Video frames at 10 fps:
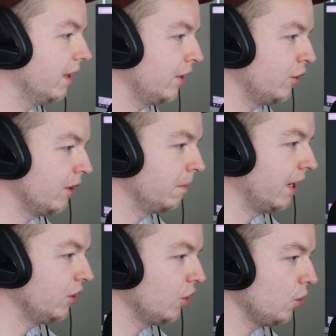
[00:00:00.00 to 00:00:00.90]
really good,
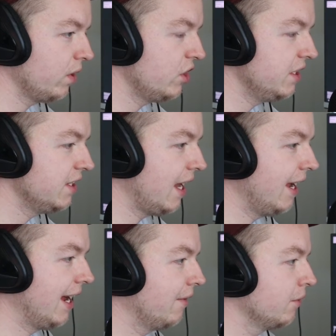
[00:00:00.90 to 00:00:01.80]
but I don't know what she's
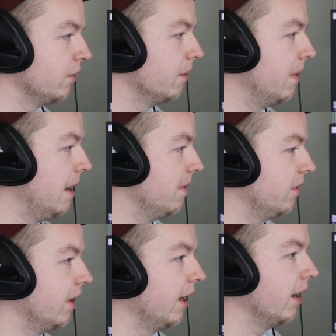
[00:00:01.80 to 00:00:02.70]
saying after the baby
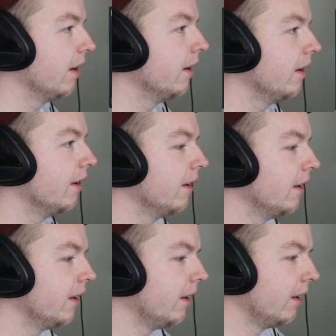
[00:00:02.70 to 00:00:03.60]
thing.
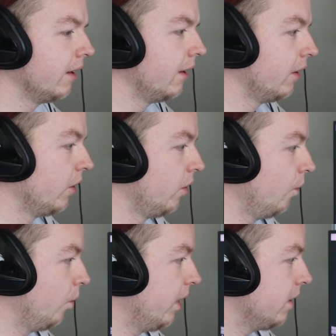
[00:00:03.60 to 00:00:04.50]

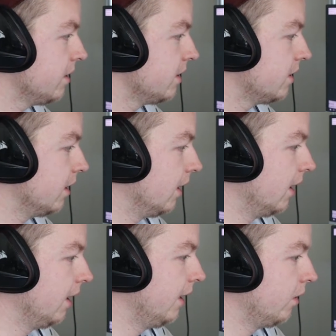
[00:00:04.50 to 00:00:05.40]
Where is the
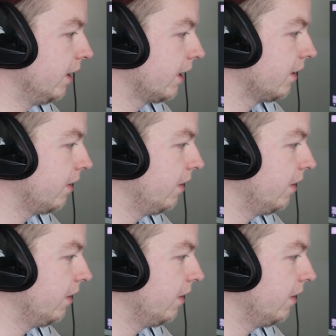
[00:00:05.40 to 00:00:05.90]
lyric